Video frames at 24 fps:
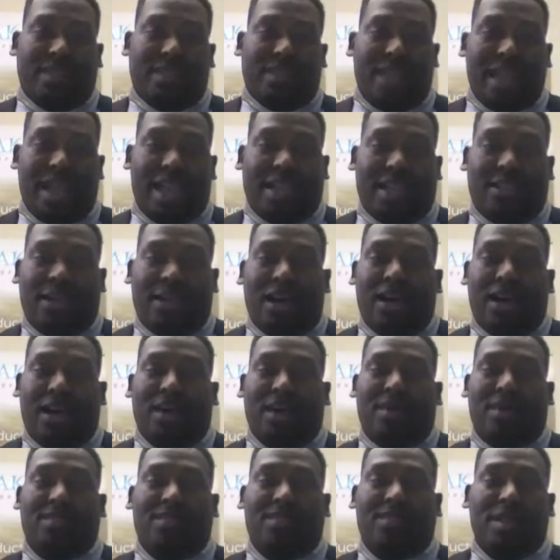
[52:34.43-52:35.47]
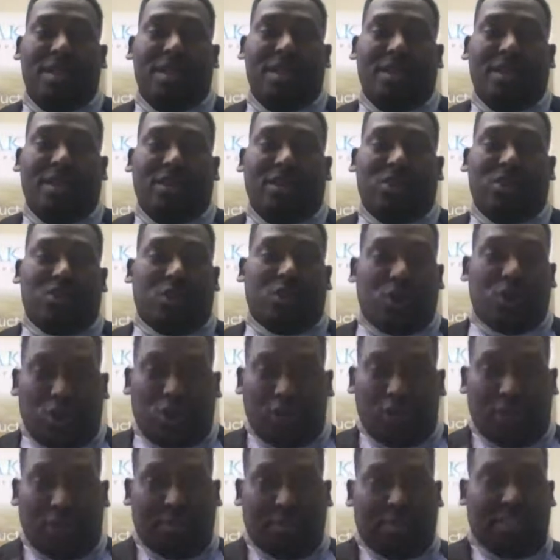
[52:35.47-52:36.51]
And you're
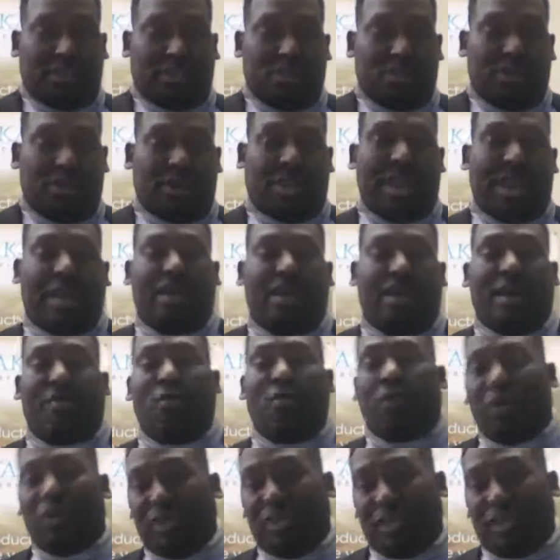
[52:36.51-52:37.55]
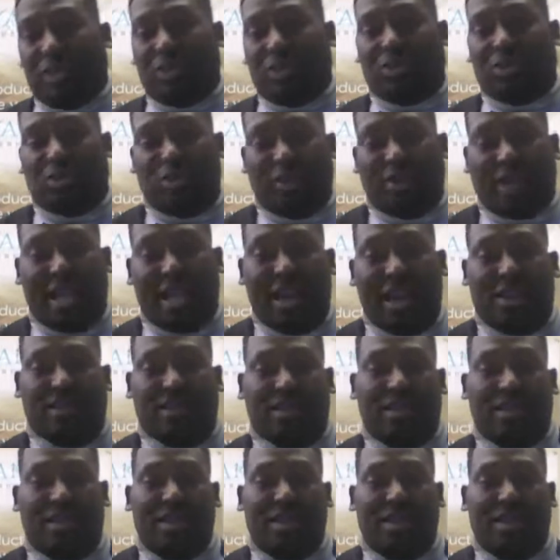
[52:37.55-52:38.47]
holding me to account. I'm holding you to account.